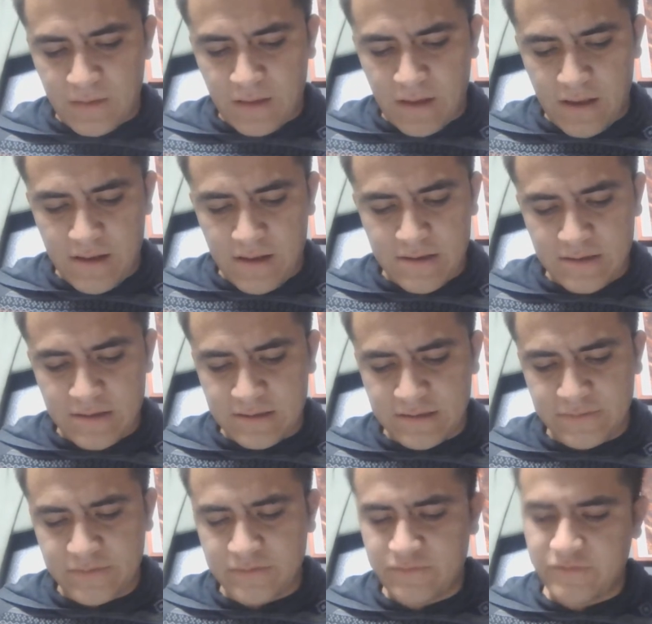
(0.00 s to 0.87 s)

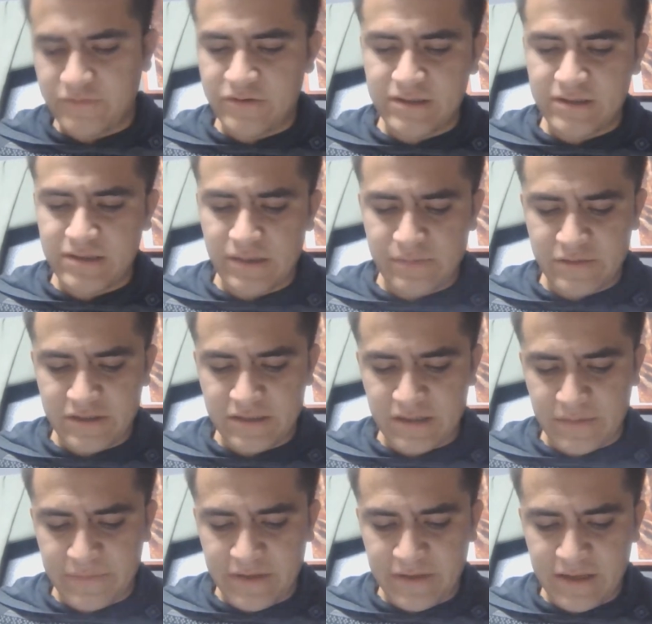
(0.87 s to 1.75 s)
the assumptions
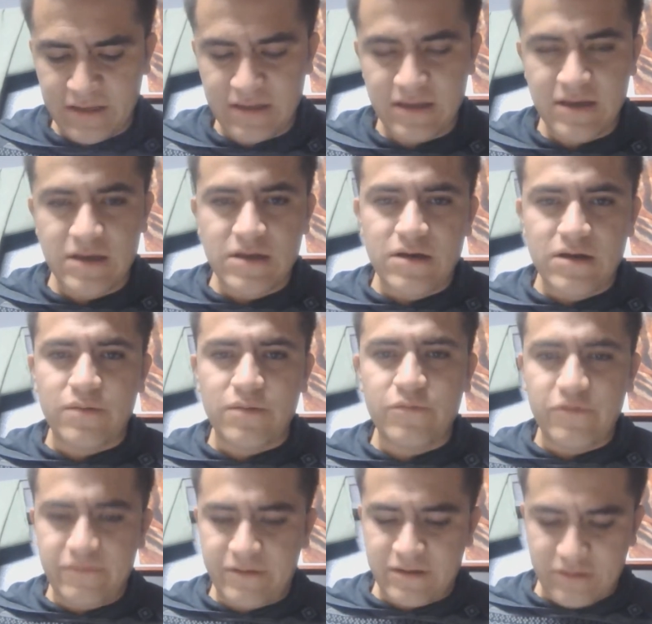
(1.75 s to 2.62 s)
I made: a
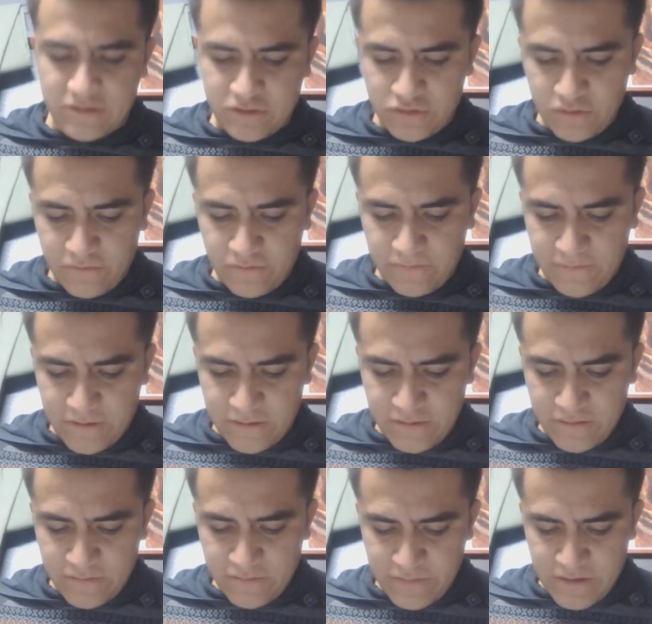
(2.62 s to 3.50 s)
moving control
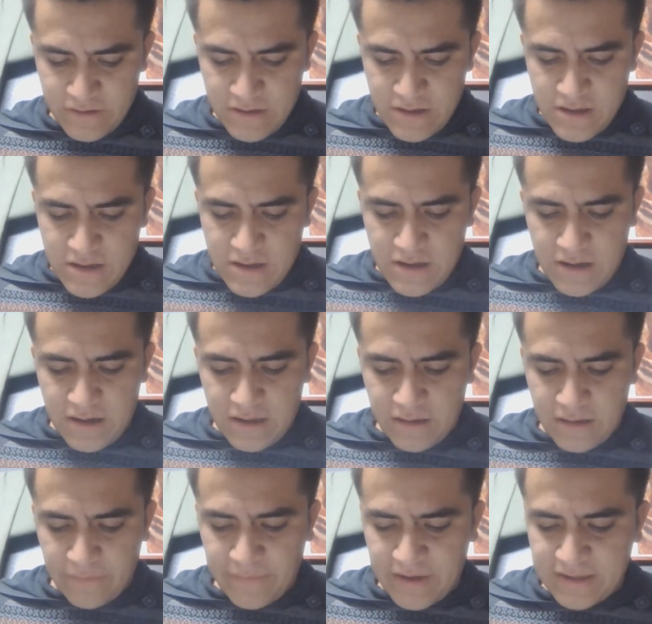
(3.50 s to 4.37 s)
volume,
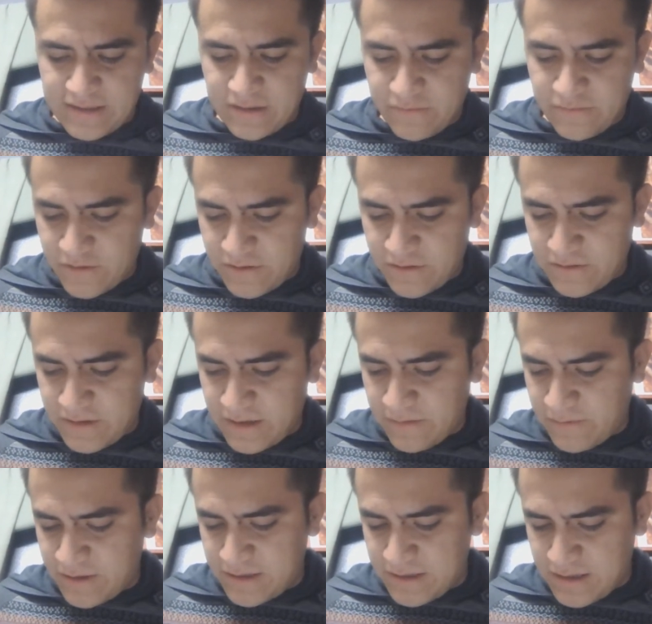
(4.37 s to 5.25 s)
the mass of the water
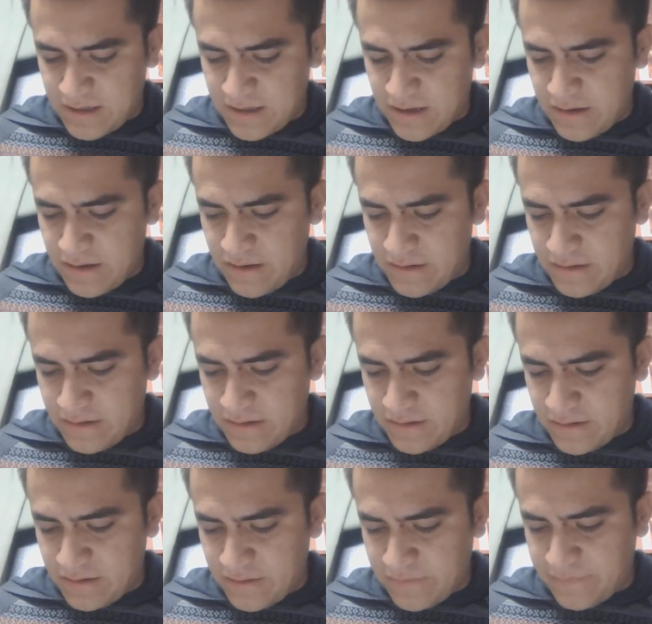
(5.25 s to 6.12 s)
that wets
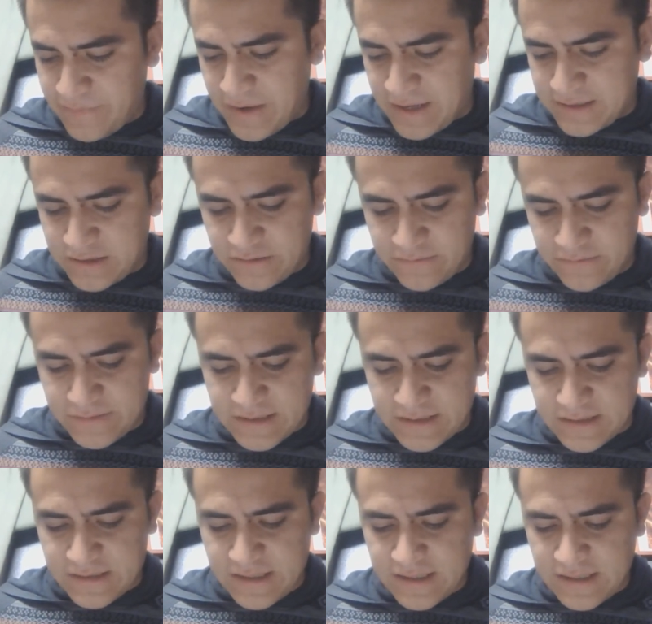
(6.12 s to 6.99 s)
the back
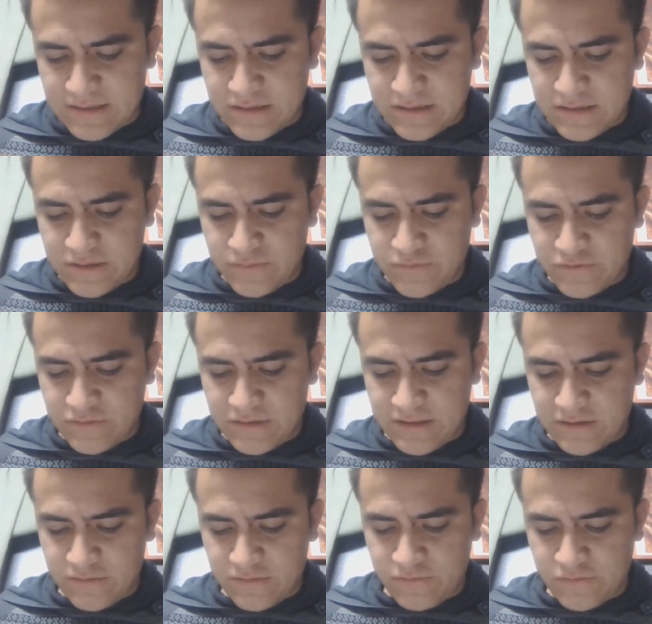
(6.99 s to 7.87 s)
surface is negligible.
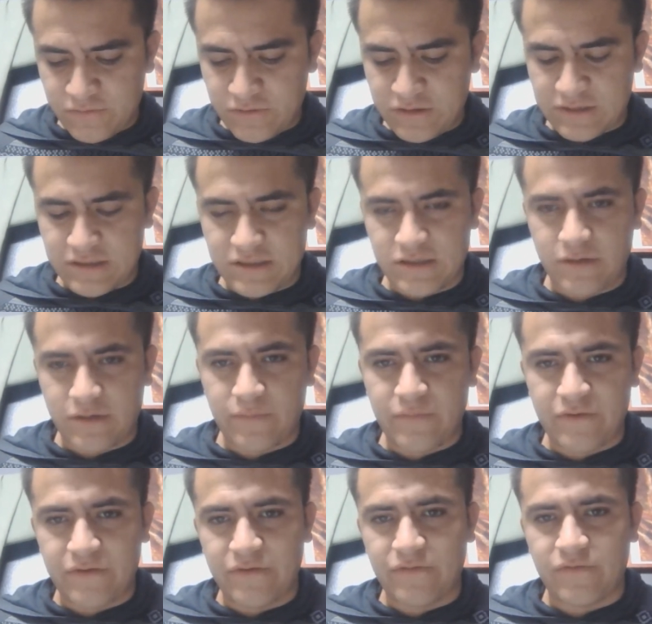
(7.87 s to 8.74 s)
Therefore, the sum
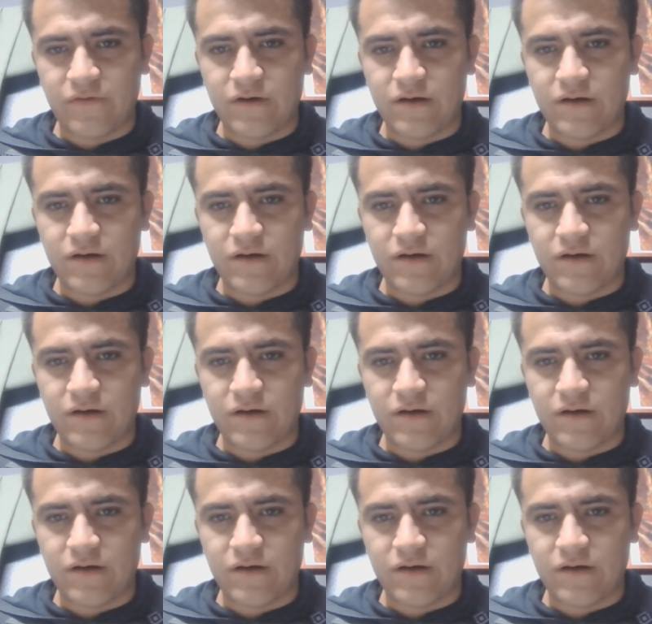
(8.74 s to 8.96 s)
of